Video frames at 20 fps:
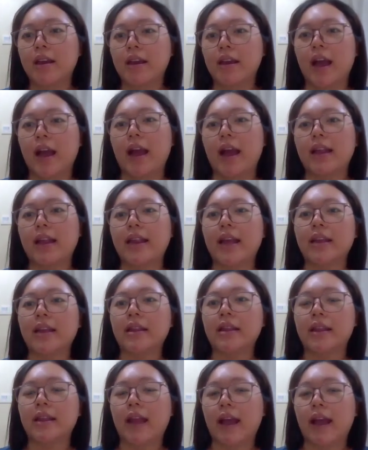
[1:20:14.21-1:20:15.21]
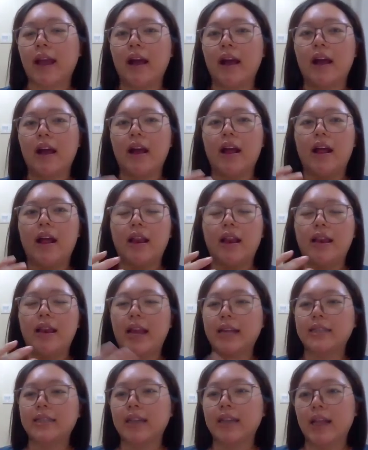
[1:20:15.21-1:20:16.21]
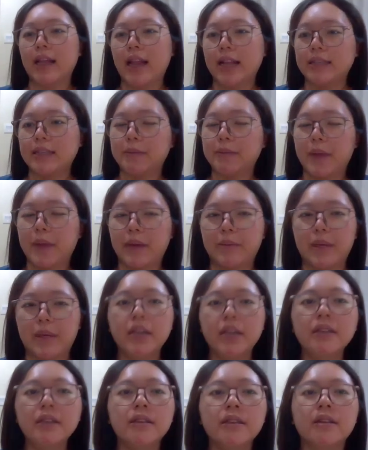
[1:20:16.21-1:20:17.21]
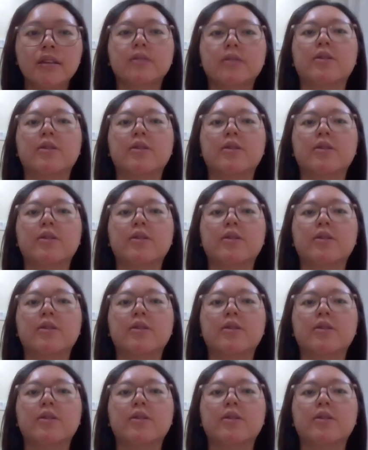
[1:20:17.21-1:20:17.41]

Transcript: Yeah, and then there are lesser and lesser babies.